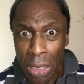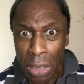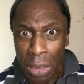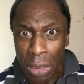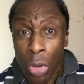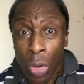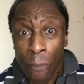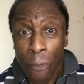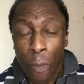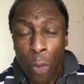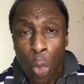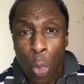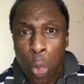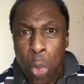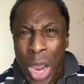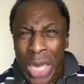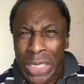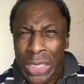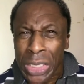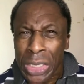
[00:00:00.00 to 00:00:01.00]
If
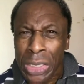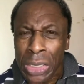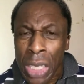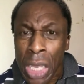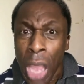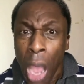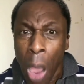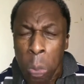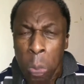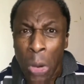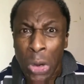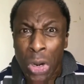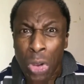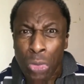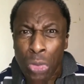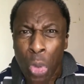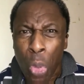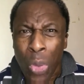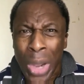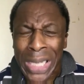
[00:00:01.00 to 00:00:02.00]
once, upon a
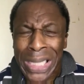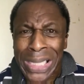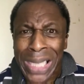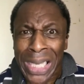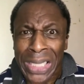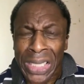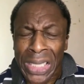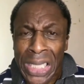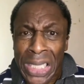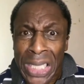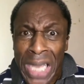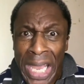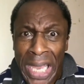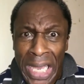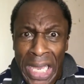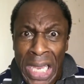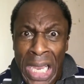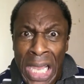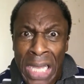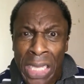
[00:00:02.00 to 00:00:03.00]
raw and gusty
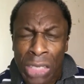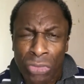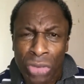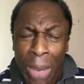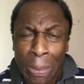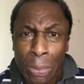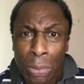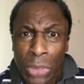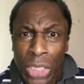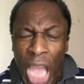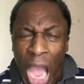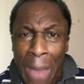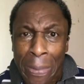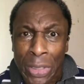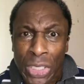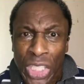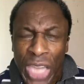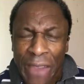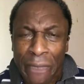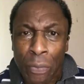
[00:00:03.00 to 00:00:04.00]
day, the troubled
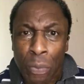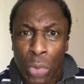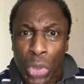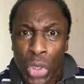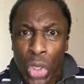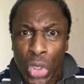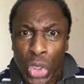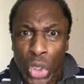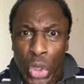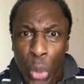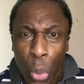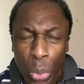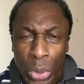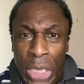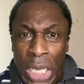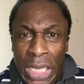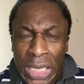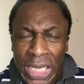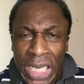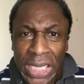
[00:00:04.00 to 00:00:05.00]
Tiber chafing with her shores,
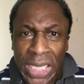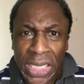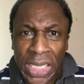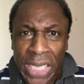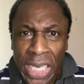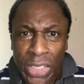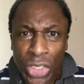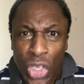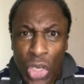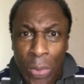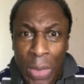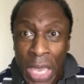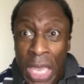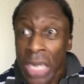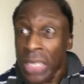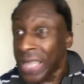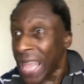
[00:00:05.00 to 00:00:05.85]
Caesar said to me,